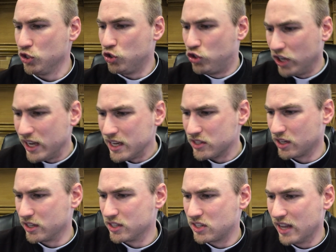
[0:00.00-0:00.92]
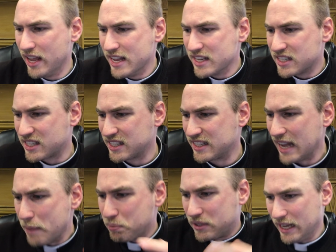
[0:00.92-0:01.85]
Jesus
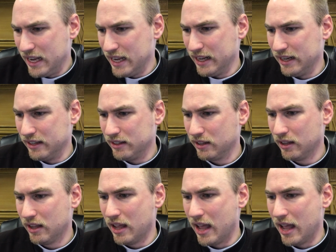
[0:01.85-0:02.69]
steps in